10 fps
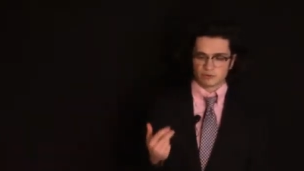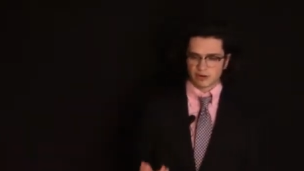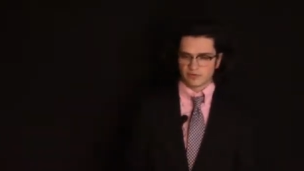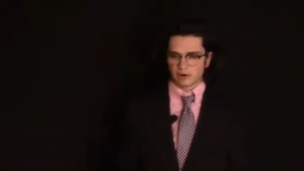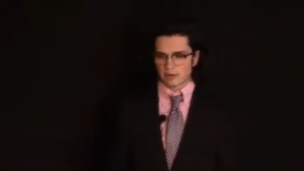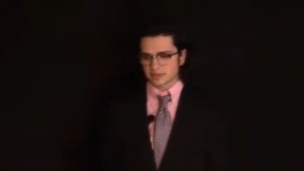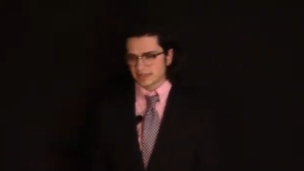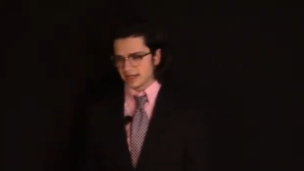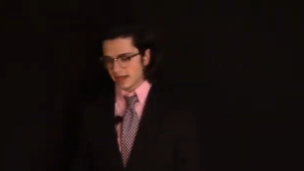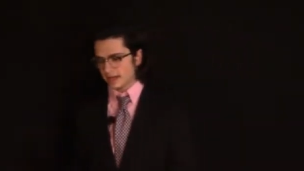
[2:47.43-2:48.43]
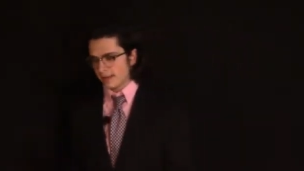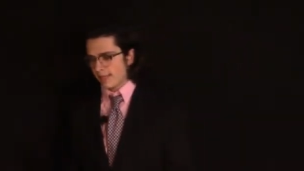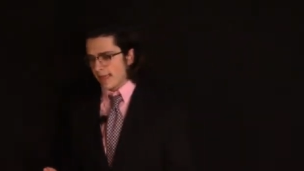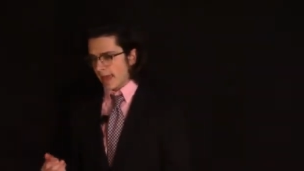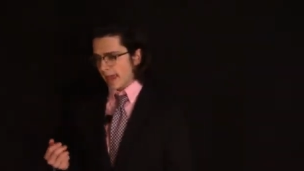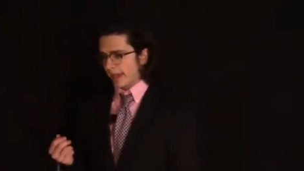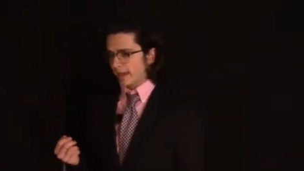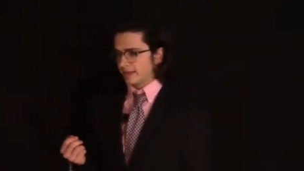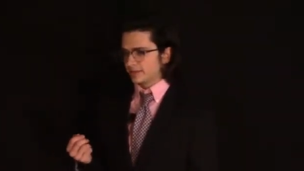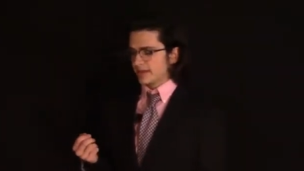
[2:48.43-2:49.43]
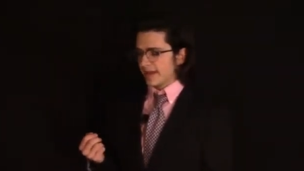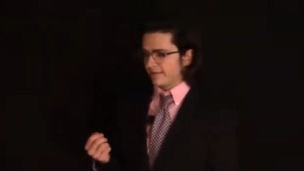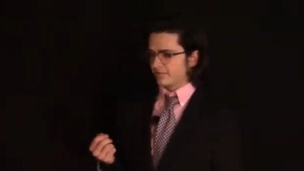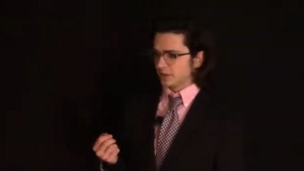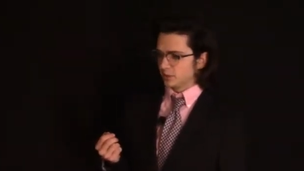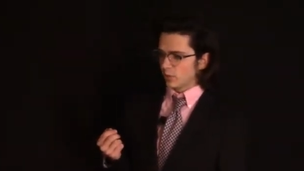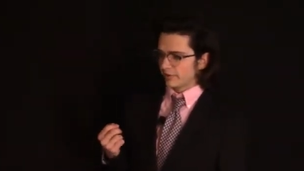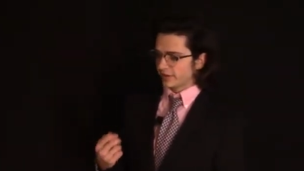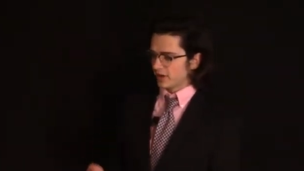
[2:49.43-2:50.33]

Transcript: 24 hours a day. And if you are the